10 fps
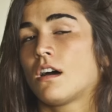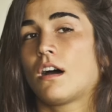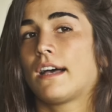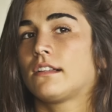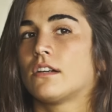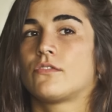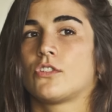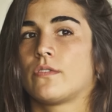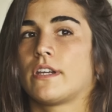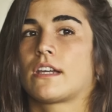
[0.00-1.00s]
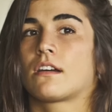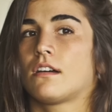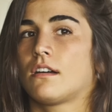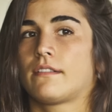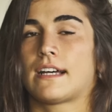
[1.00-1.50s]
I love doing
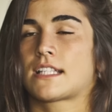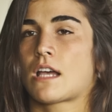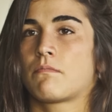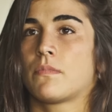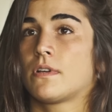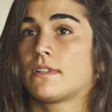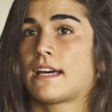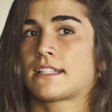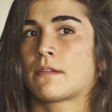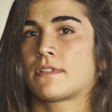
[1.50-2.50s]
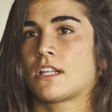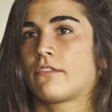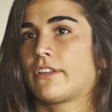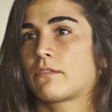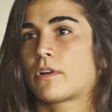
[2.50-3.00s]
that type of stuff, like